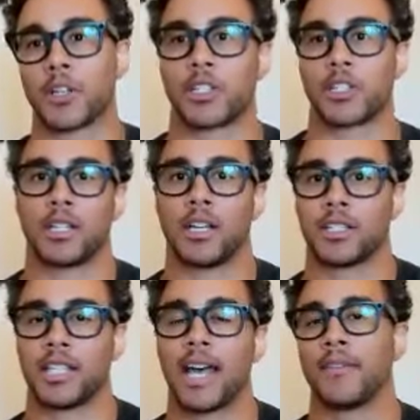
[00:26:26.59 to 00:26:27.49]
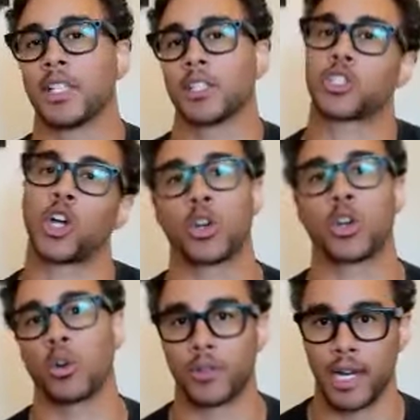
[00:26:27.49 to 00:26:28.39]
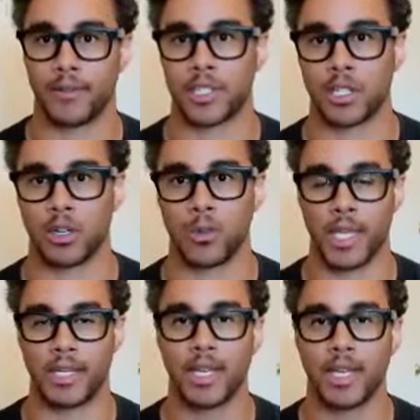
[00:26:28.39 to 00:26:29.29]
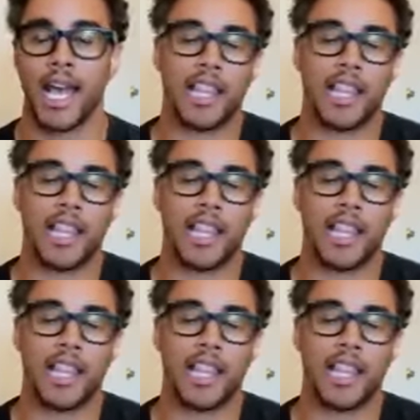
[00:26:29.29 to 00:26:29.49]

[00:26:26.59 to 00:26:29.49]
versus us having to start over every single week.